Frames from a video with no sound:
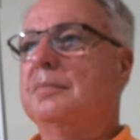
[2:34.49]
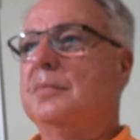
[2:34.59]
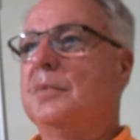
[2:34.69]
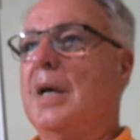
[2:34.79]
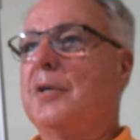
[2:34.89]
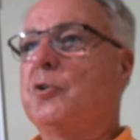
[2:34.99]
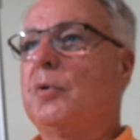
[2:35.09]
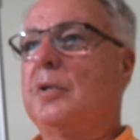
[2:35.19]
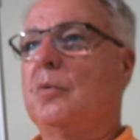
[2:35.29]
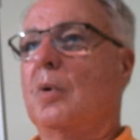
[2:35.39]
not
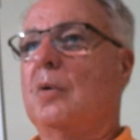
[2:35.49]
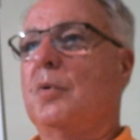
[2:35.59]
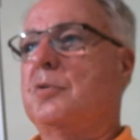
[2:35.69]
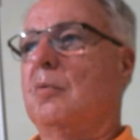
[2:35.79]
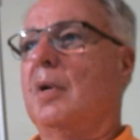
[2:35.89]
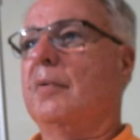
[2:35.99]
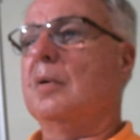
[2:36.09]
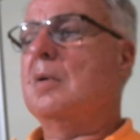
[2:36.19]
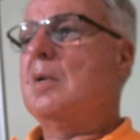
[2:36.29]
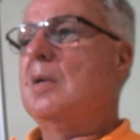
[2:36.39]
doing any work
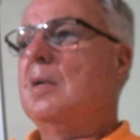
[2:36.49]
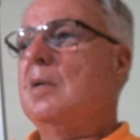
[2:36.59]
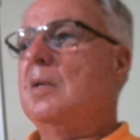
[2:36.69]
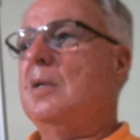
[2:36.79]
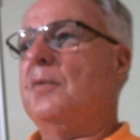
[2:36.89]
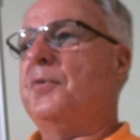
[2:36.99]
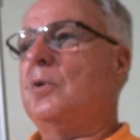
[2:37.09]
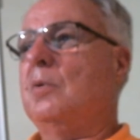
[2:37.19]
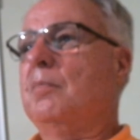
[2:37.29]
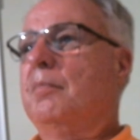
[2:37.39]
whatsoever. If
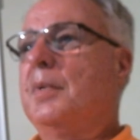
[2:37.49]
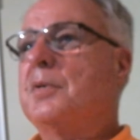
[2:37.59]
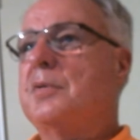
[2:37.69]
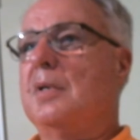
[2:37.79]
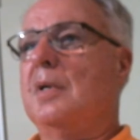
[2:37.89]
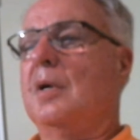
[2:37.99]
you miss